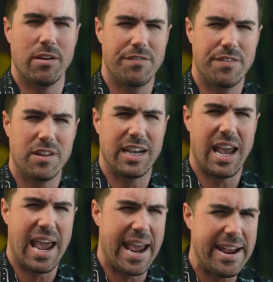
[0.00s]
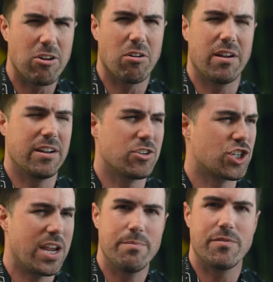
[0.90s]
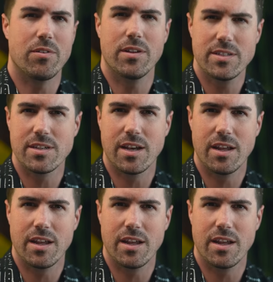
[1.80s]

of feeling anger and shameful, isn't